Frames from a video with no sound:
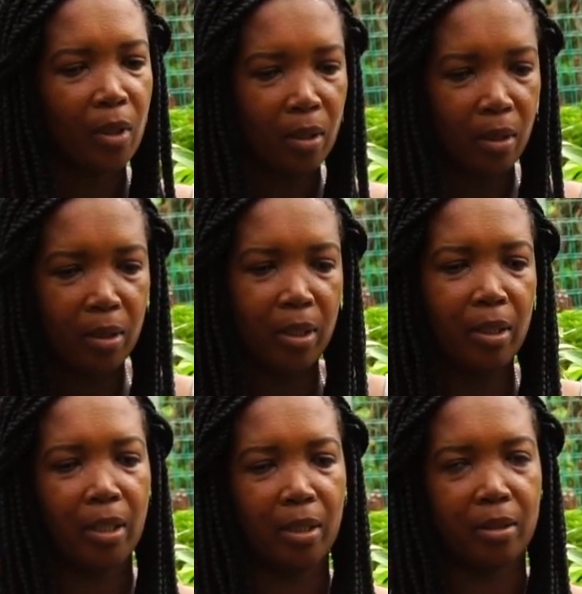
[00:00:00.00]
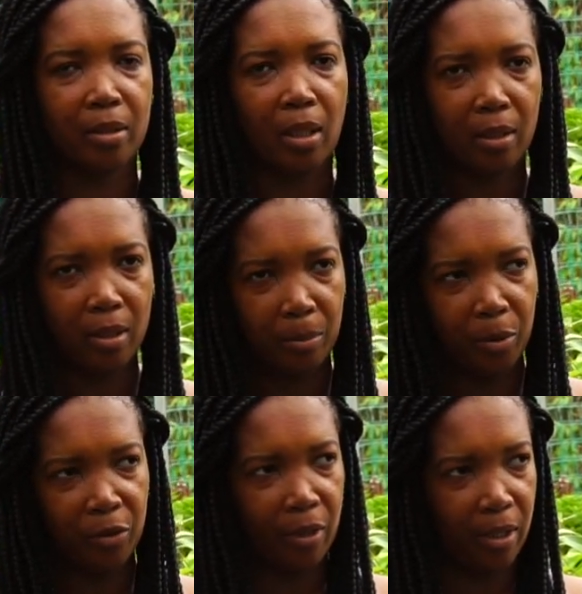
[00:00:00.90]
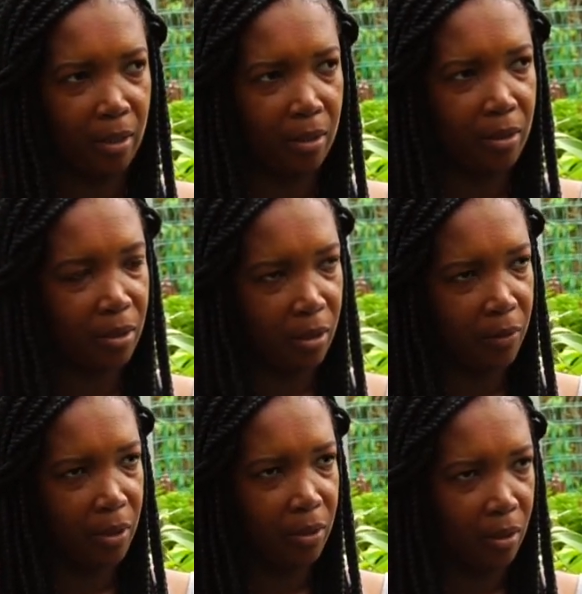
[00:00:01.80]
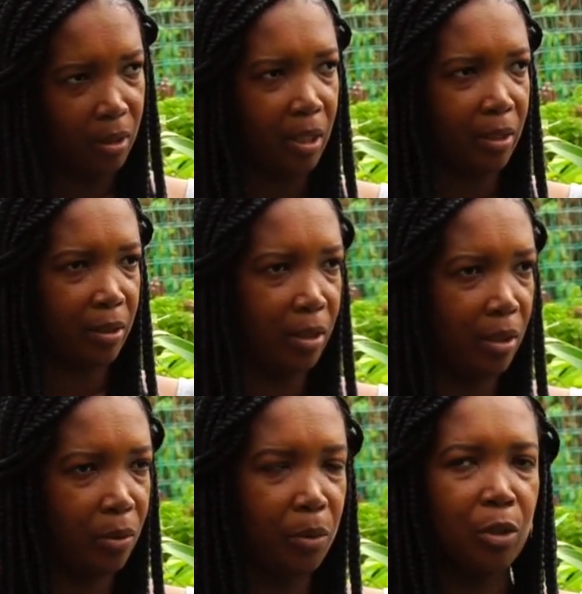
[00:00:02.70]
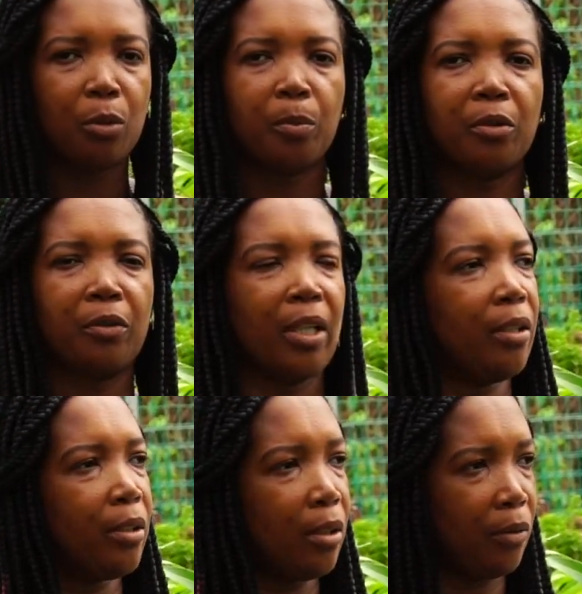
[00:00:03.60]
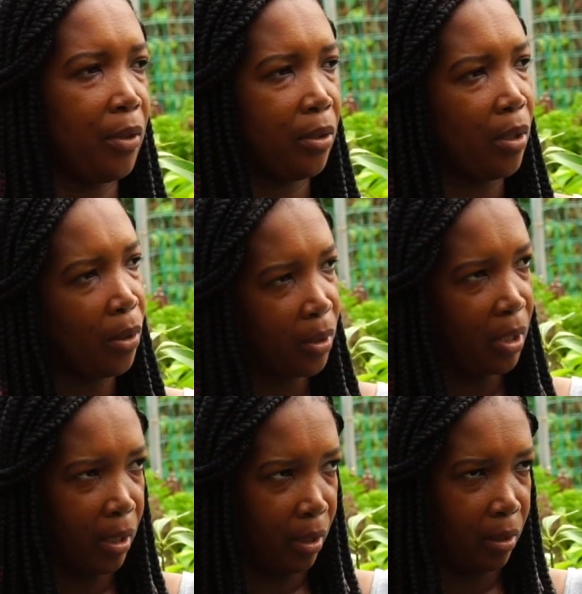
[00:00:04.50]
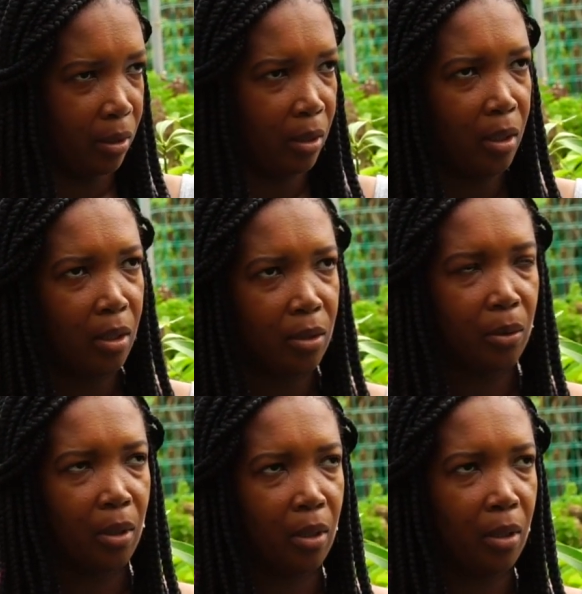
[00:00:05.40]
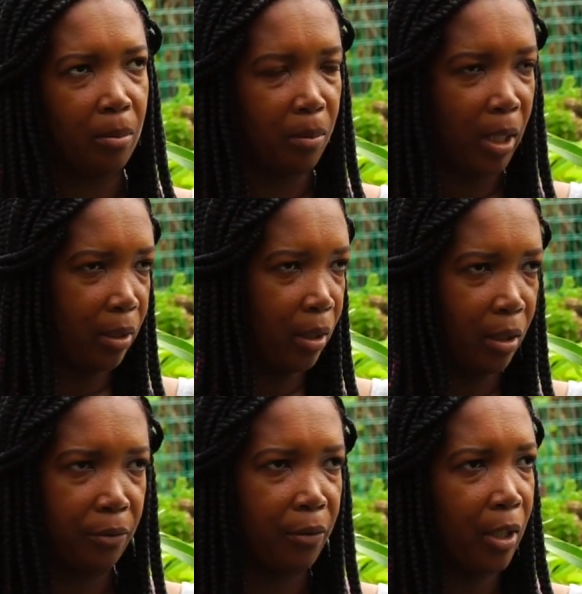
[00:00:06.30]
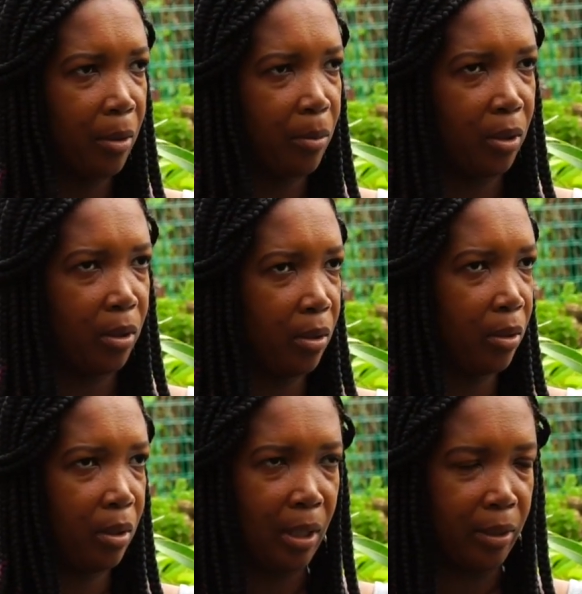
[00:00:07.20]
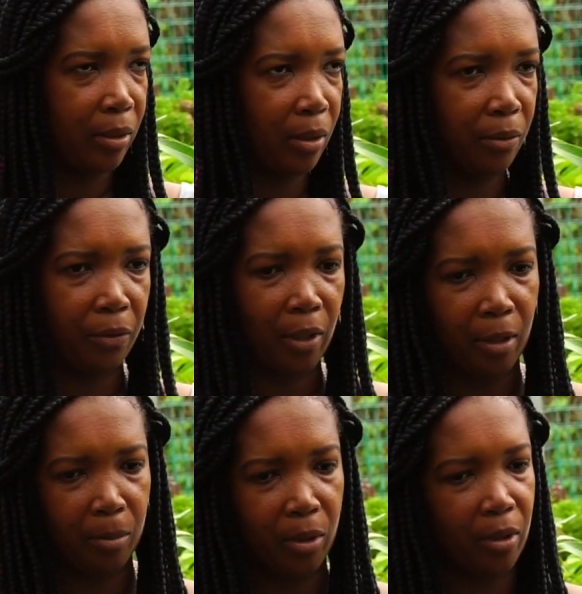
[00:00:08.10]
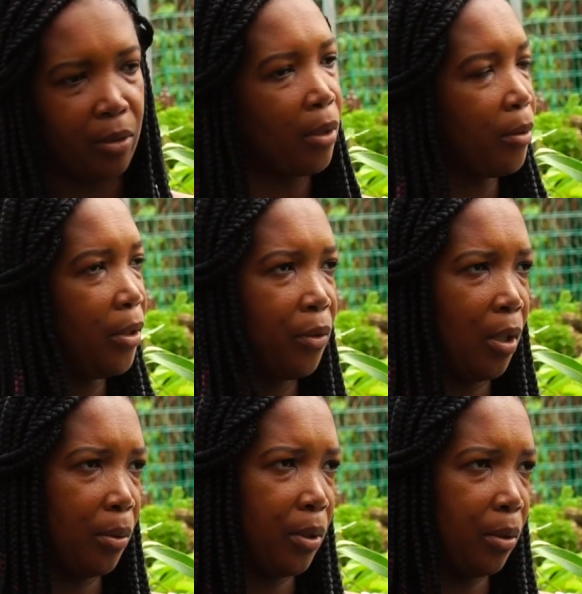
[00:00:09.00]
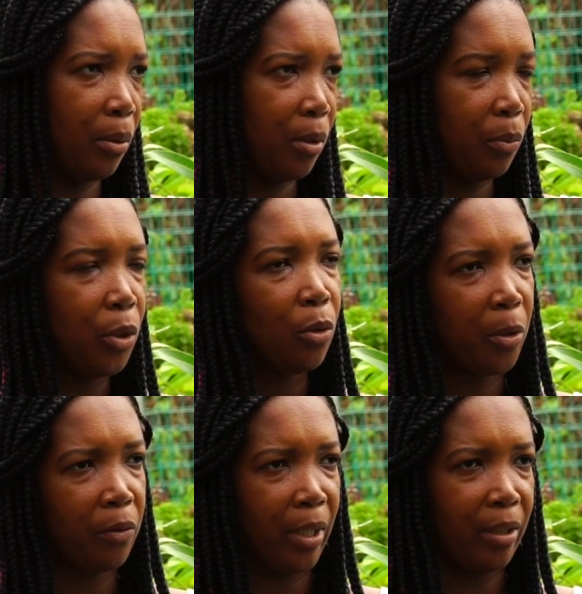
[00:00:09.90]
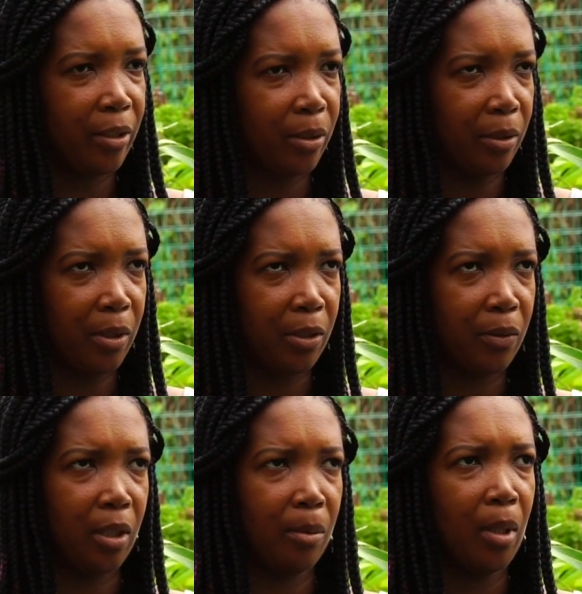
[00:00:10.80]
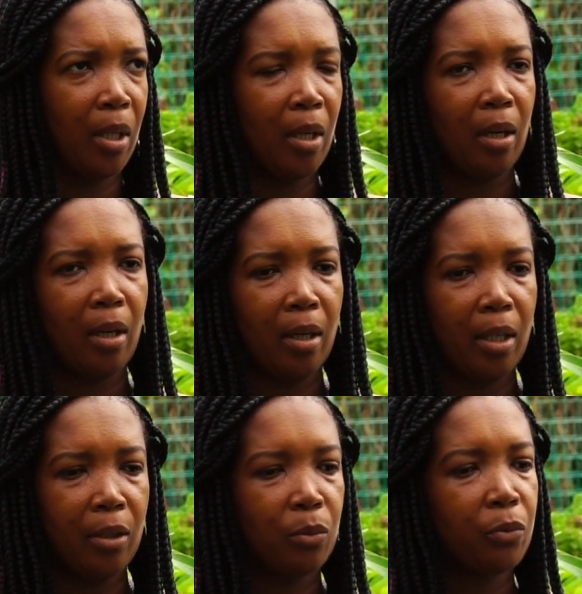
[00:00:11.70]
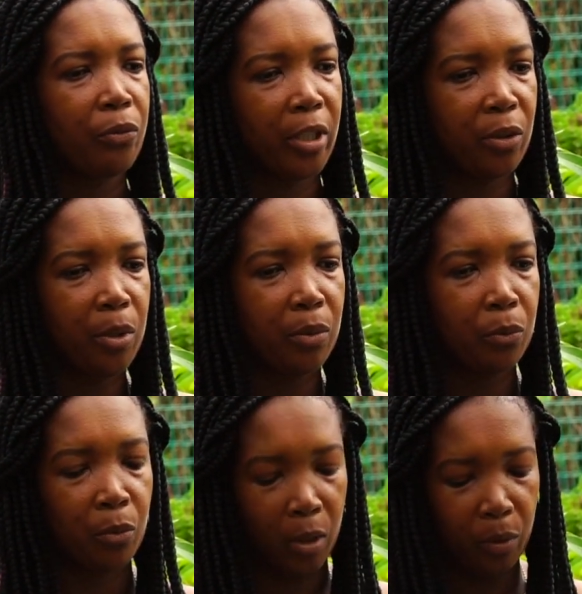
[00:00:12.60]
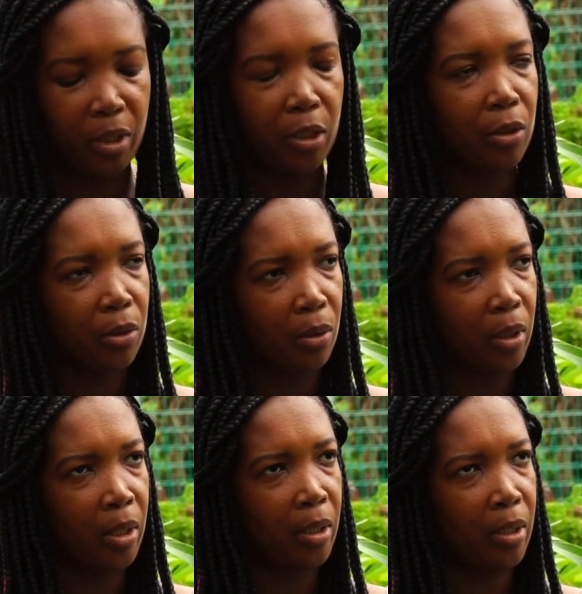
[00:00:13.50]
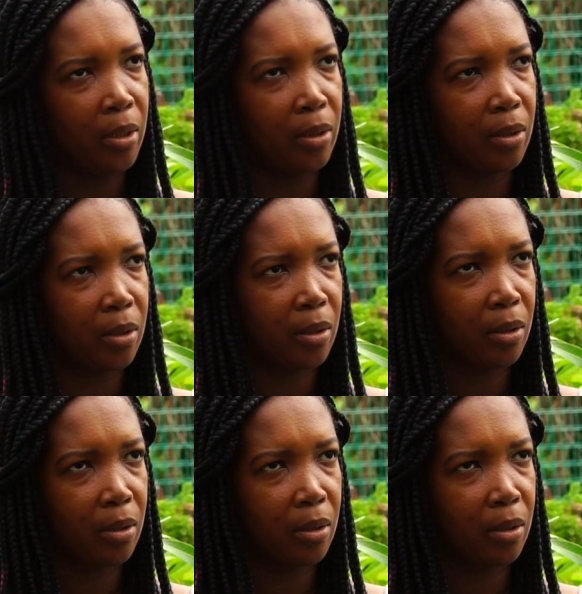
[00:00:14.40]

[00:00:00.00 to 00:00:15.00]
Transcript: Okay, yes. Other than providing a service on the estate, we do provide service outside to backyard farmers, large-scale farmers, or even household. We do provide a service for them. And first, what we need to know is